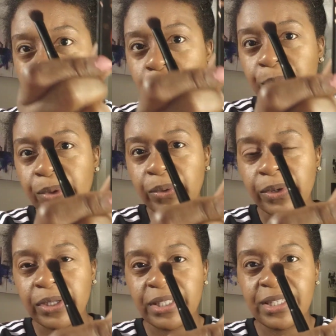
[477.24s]
I hope you
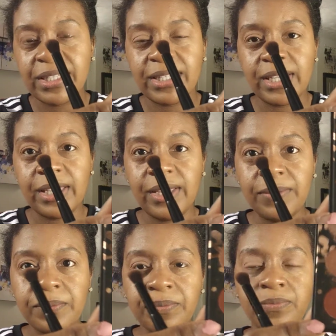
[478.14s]
all can see.
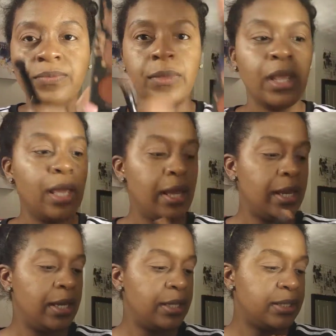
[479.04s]

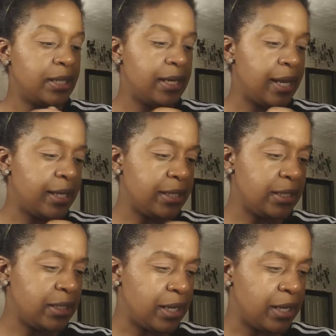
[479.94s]
It's a nice